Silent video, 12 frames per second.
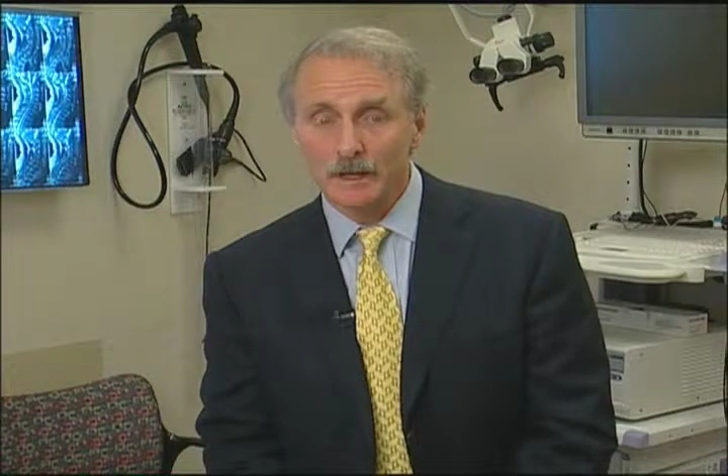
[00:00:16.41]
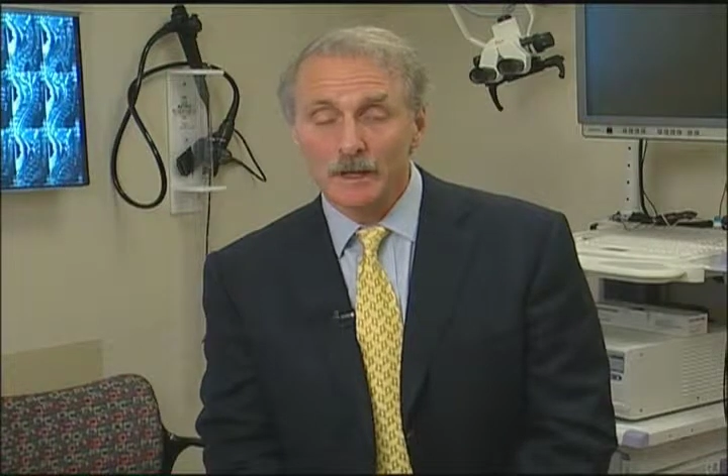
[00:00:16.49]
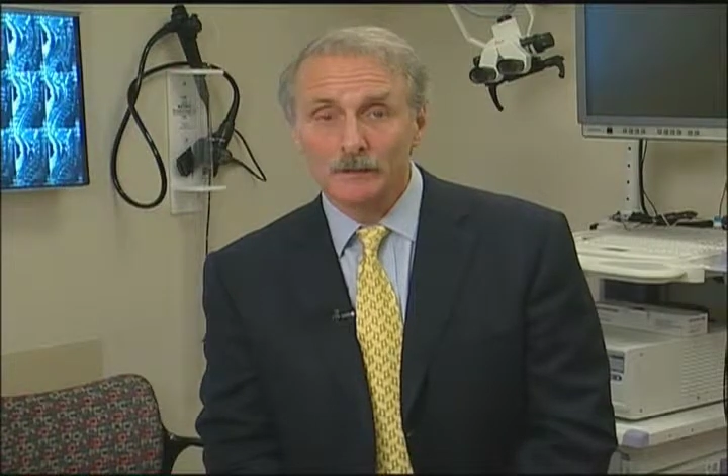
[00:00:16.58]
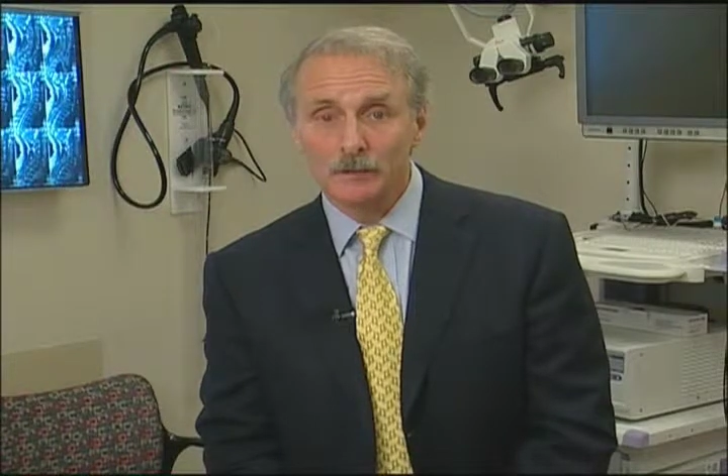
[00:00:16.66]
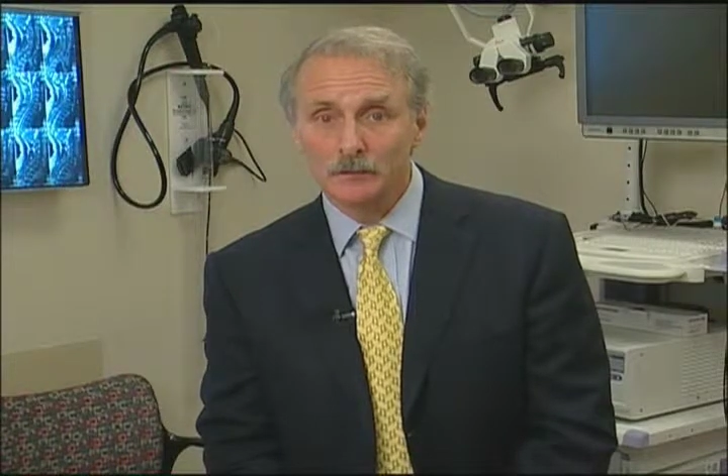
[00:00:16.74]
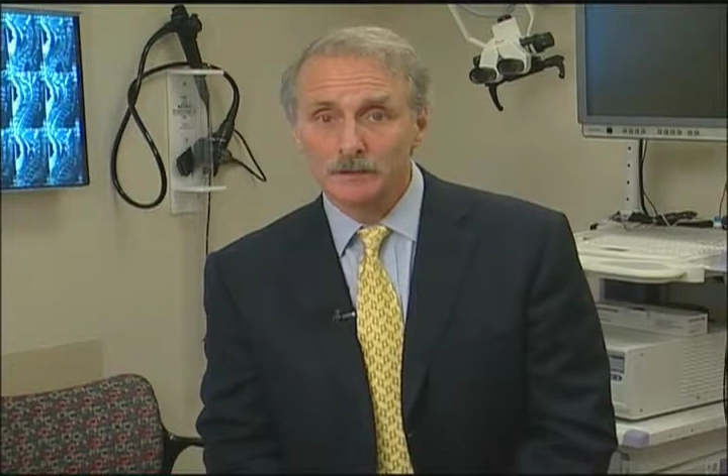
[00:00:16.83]

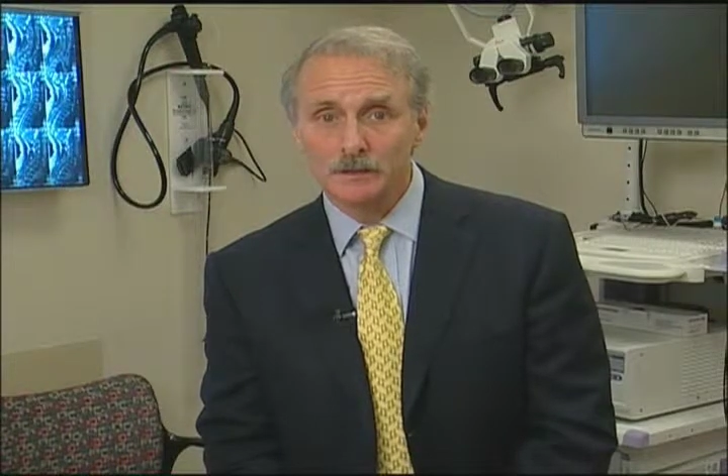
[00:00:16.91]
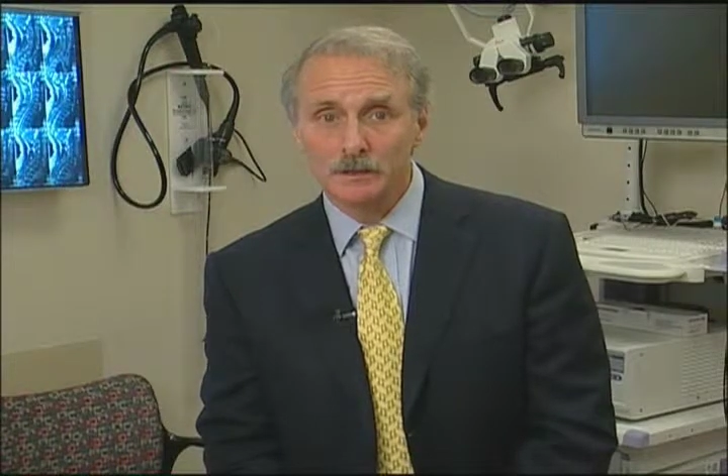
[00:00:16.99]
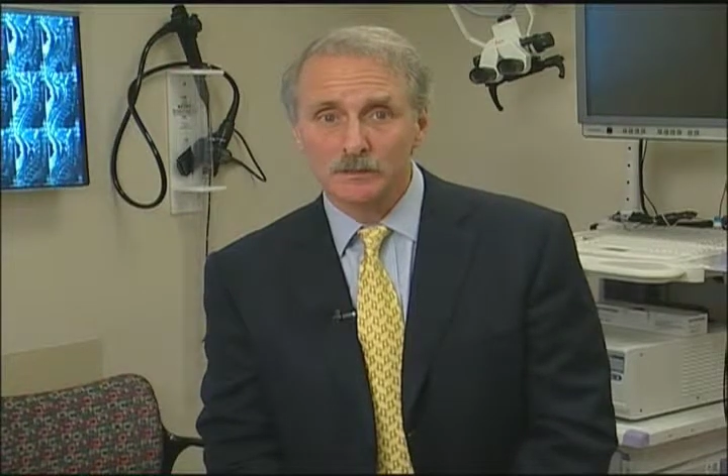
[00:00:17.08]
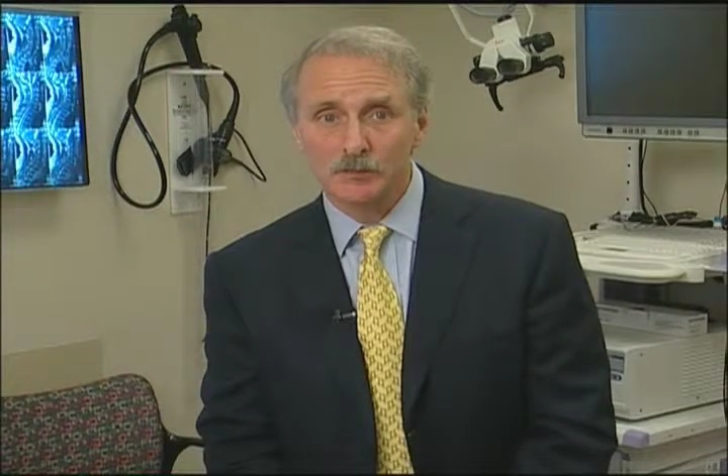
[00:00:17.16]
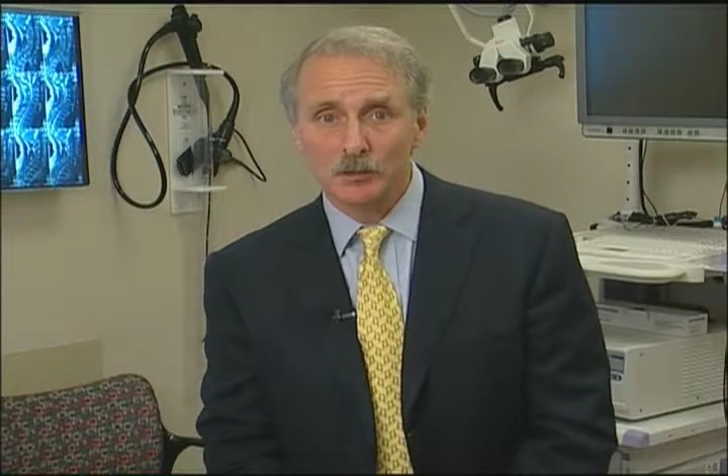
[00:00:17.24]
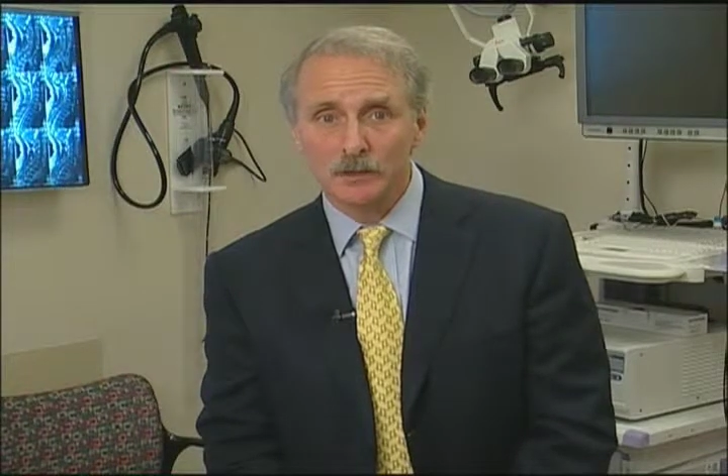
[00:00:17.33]
and their
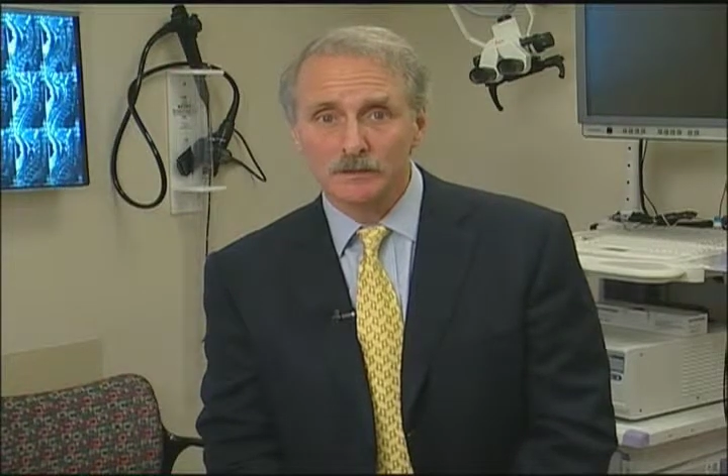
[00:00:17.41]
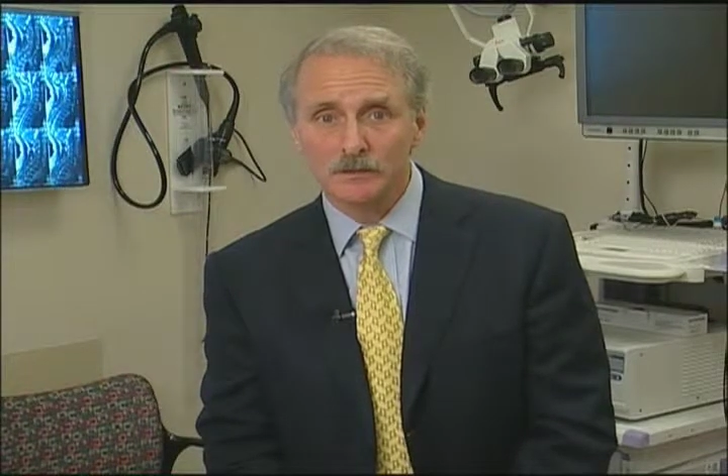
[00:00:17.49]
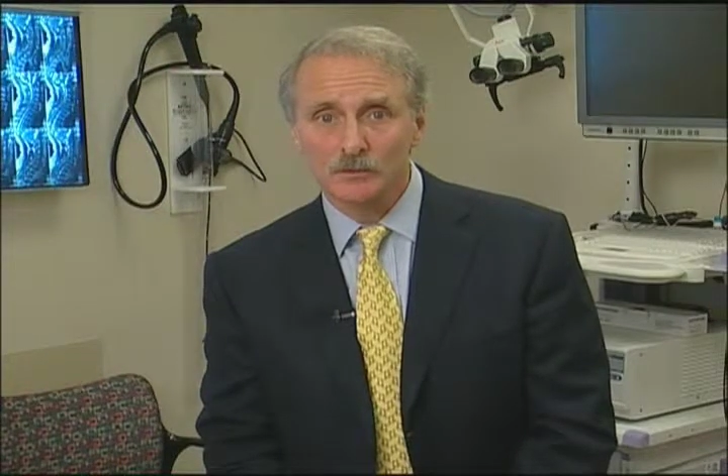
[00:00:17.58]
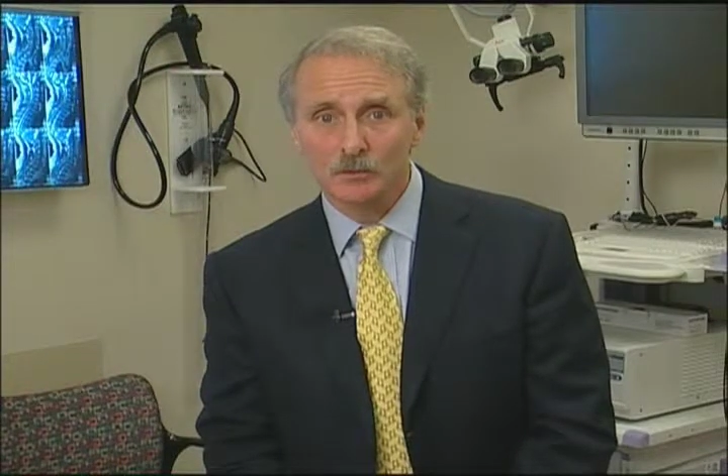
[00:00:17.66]
disease process